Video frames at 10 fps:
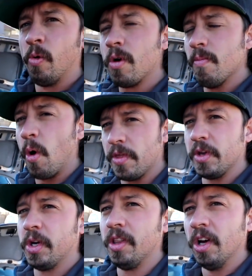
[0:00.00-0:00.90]
We're more
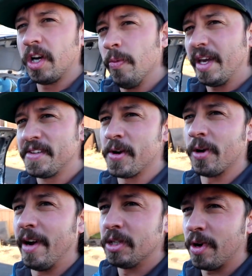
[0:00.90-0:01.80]
than good looking. We can turn
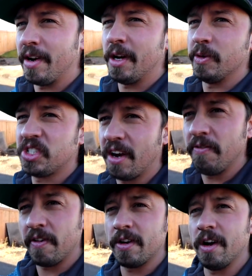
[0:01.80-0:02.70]
a wrench around here. We just got to
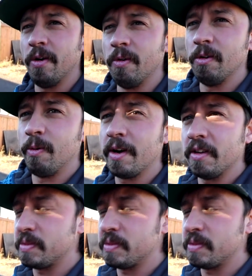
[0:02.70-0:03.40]
figure out where the